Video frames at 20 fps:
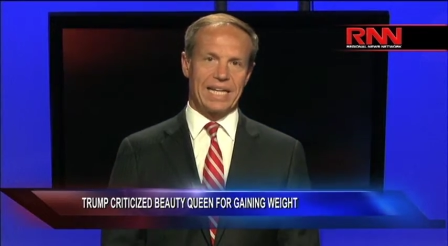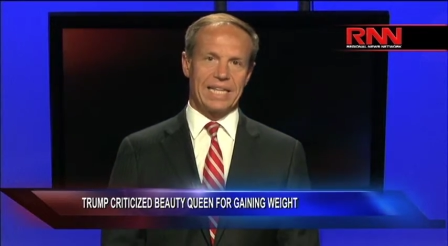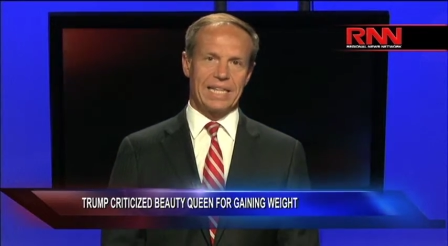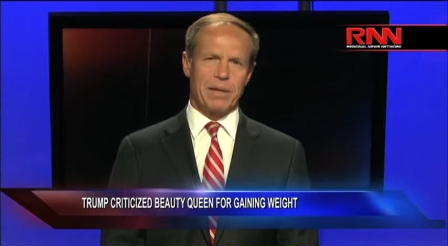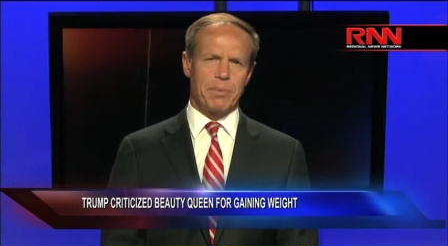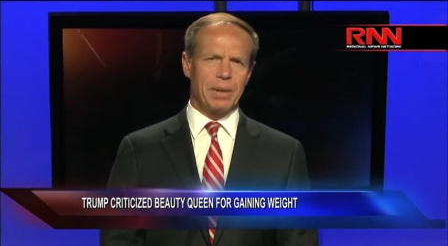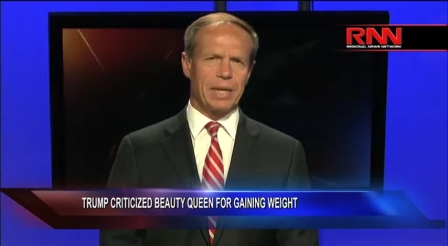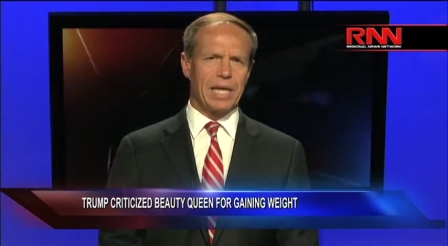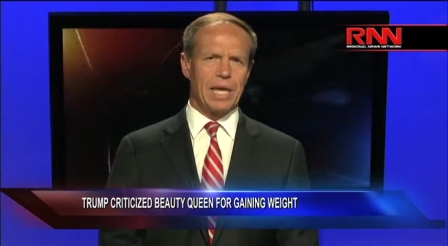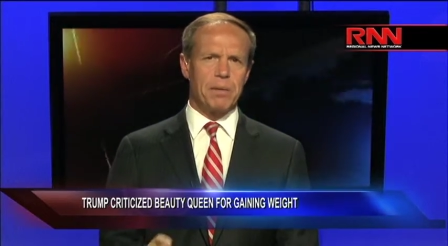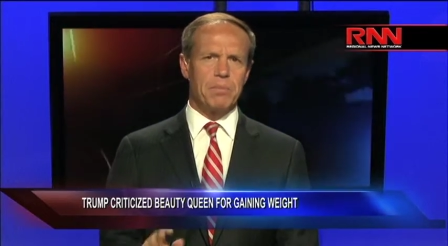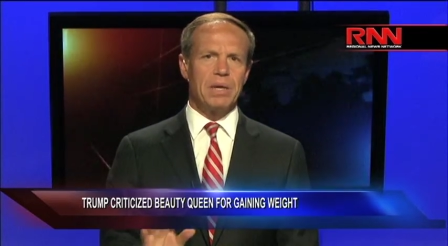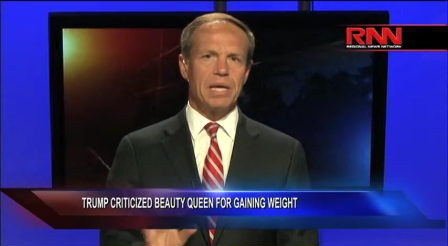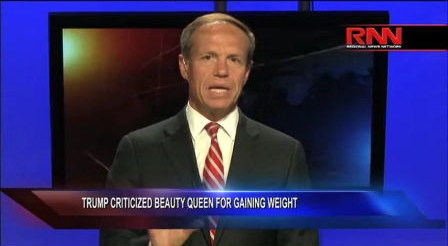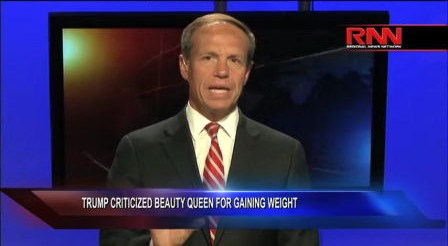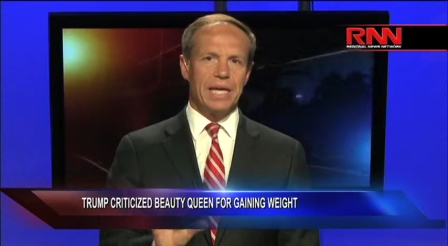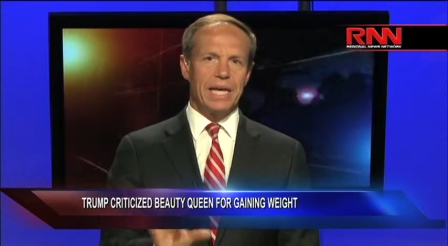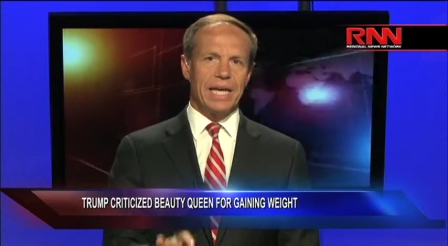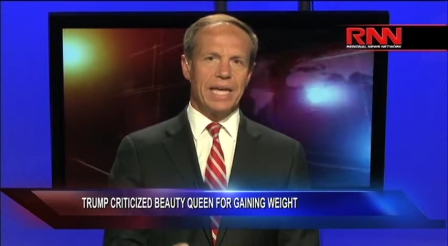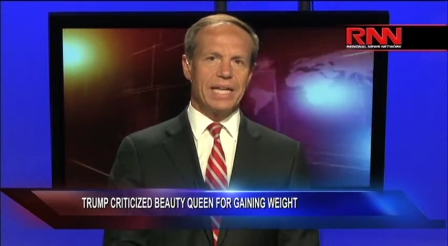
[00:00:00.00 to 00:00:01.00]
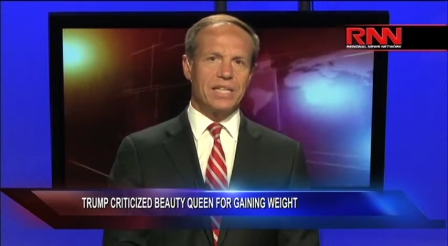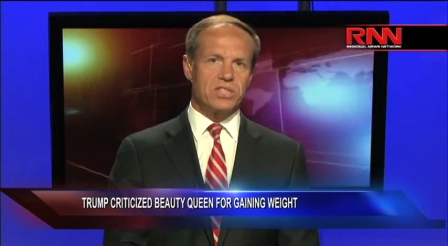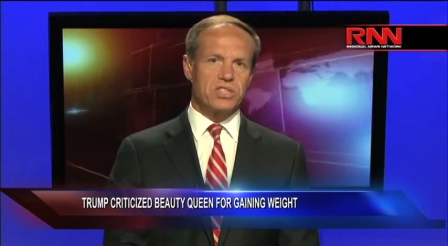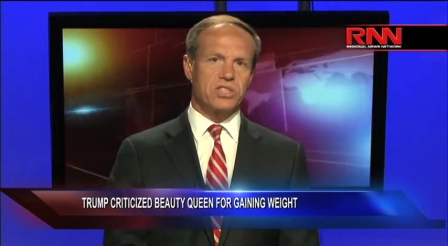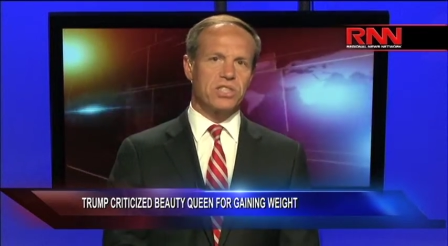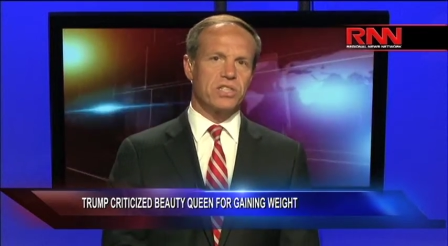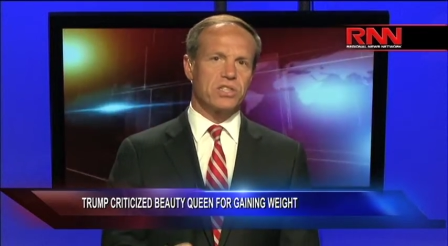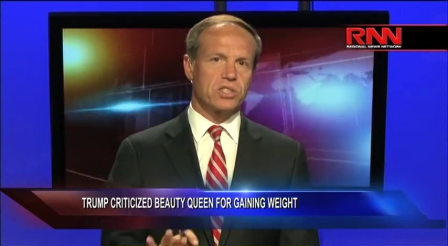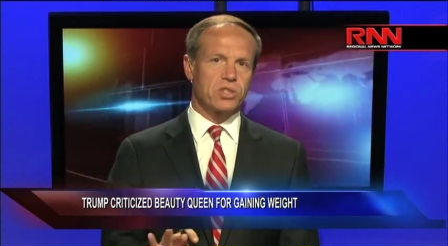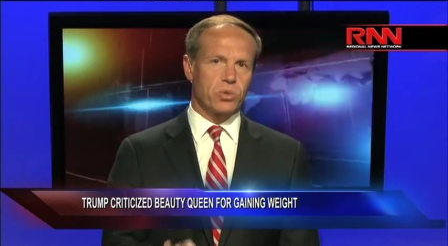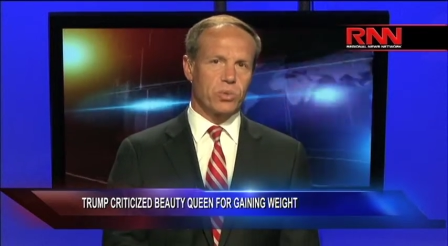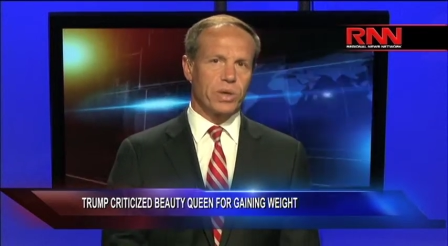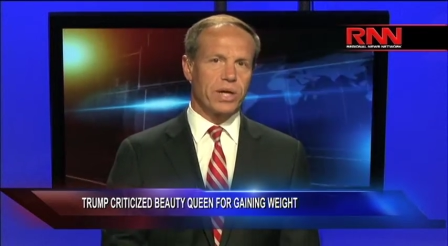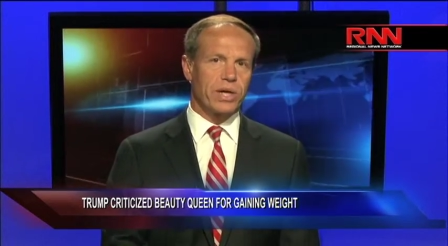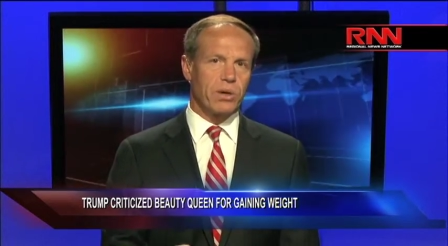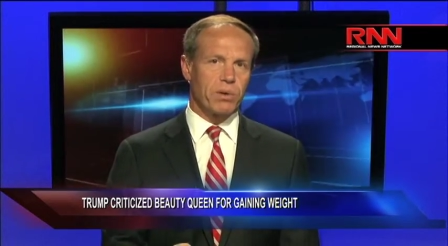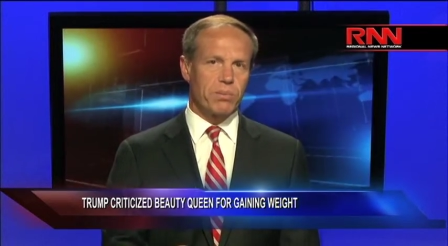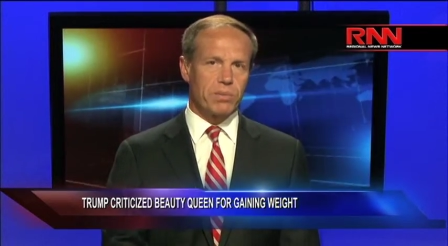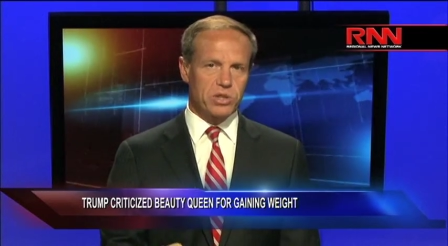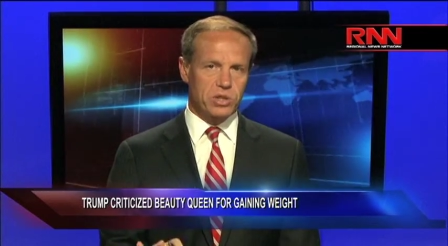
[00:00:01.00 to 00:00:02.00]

and they became instant Twitter,